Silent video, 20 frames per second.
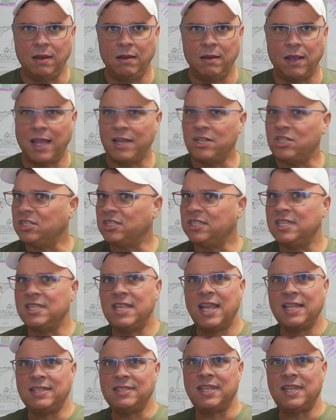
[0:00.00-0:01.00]
I just did
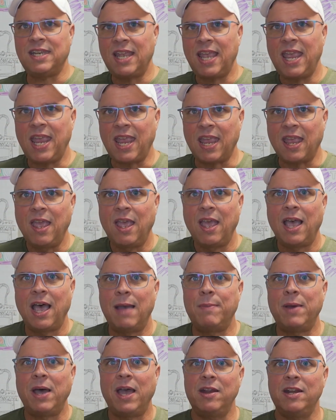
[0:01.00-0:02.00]
that today. I'm
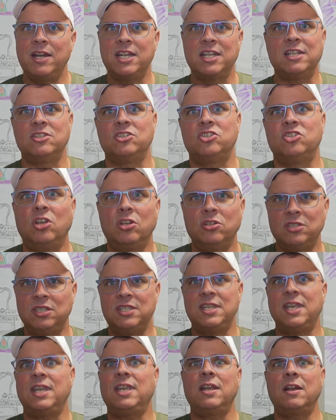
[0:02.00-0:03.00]
hiring a consultant to
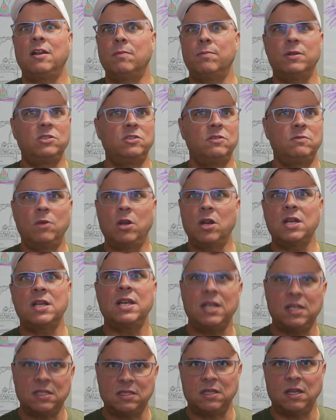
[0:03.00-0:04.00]
take care of a bunch of
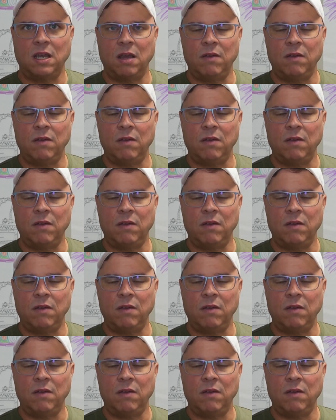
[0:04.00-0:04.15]
marketing stuff.